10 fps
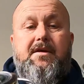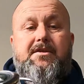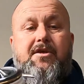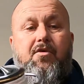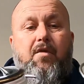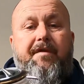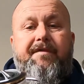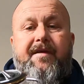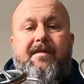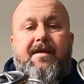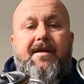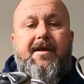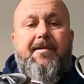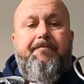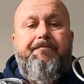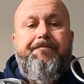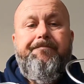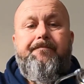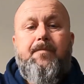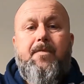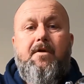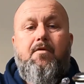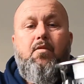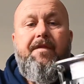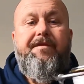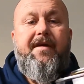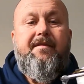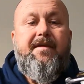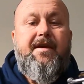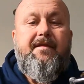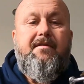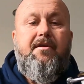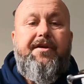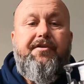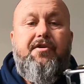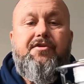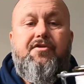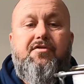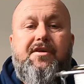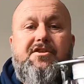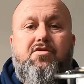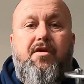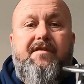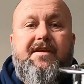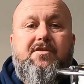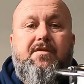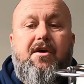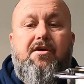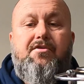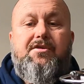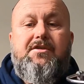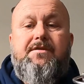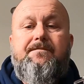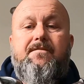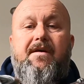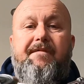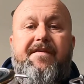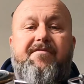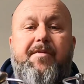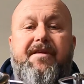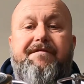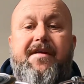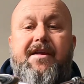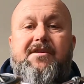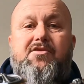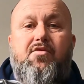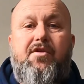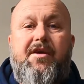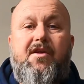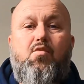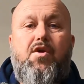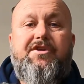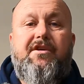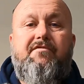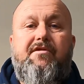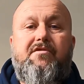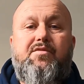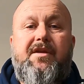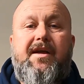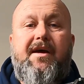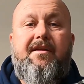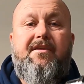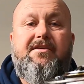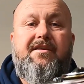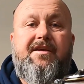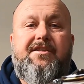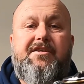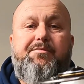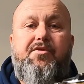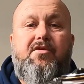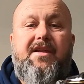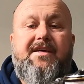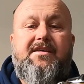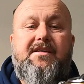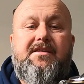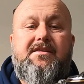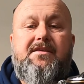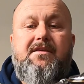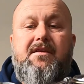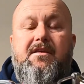So one thing that I don't do is squirt these with a hose. I've never been a fan of squirting and washing reels with a garden hose. I think it's just pure laziness.